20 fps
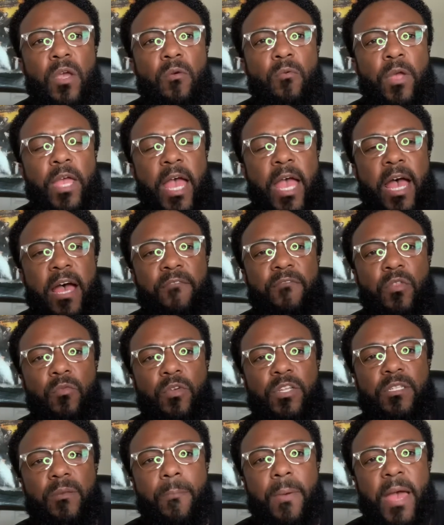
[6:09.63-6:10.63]
We have in the
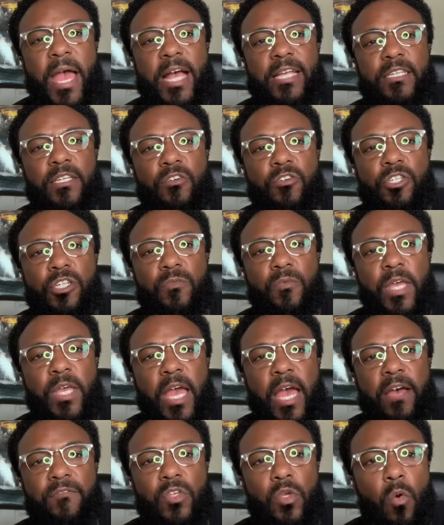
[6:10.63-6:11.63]
recent past energy, we
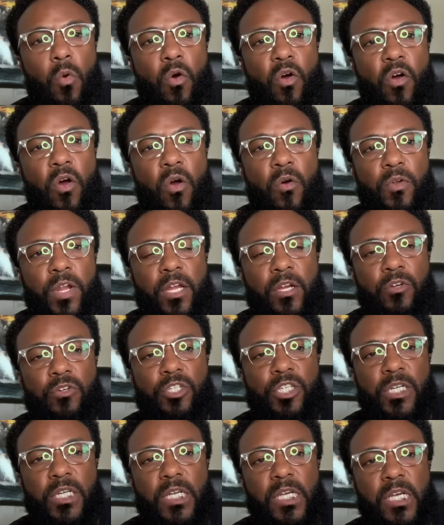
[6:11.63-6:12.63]
have your own
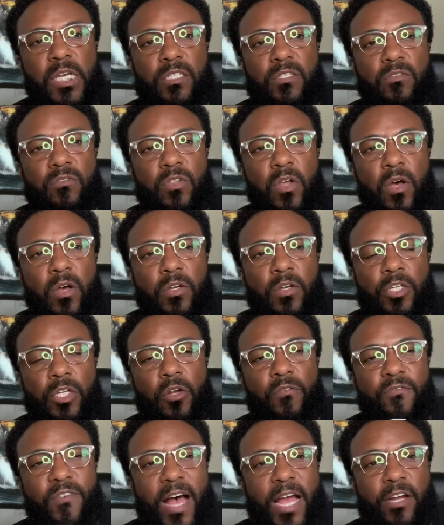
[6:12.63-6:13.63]
energy as, you
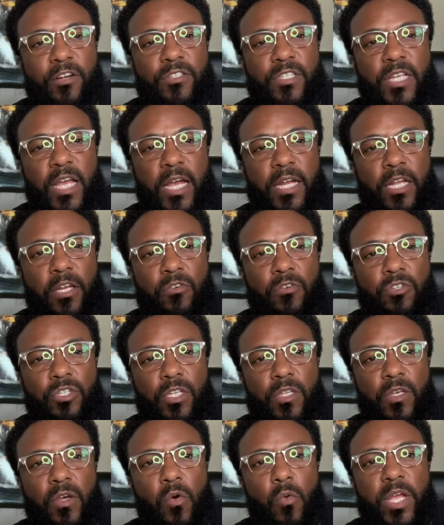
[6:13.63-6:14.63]
know, fire sign
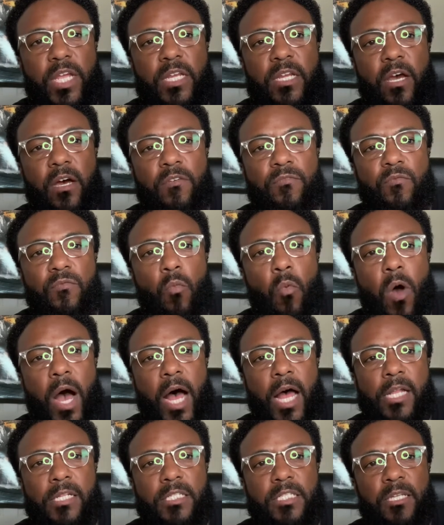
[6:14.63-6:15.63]
energy, the Queen of
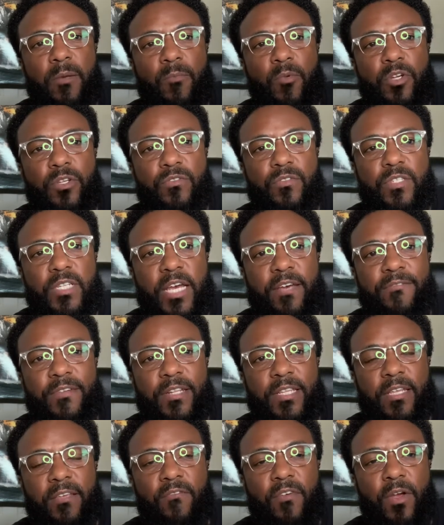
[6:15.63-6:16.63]
Wands, someone who's
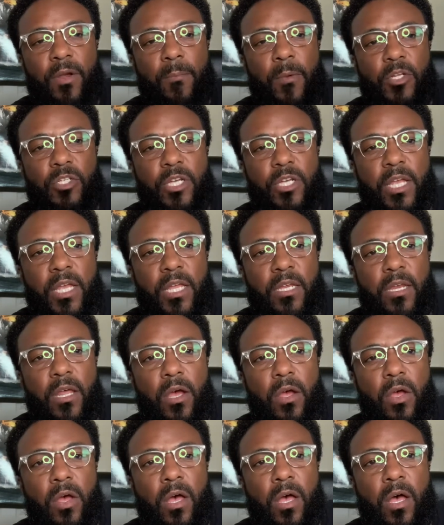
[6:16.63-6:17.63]
definitely very much in
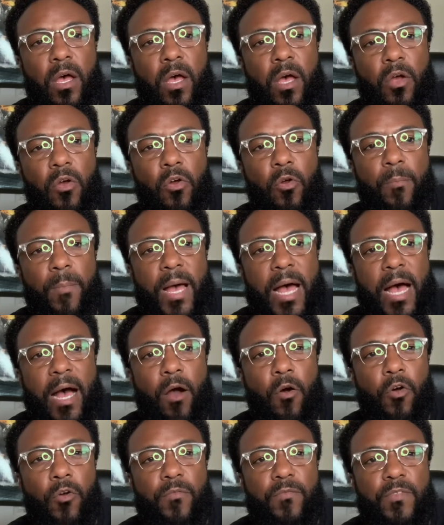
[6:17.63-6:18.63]
her
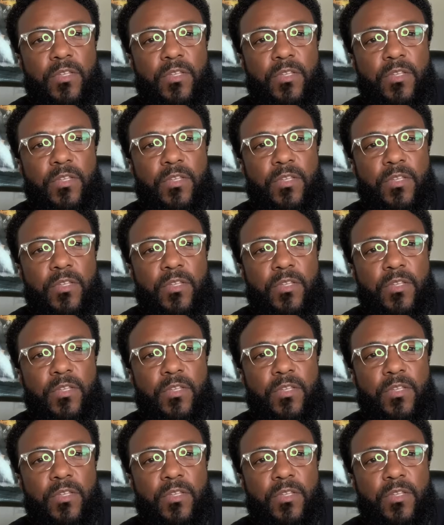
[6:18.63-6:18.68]
power.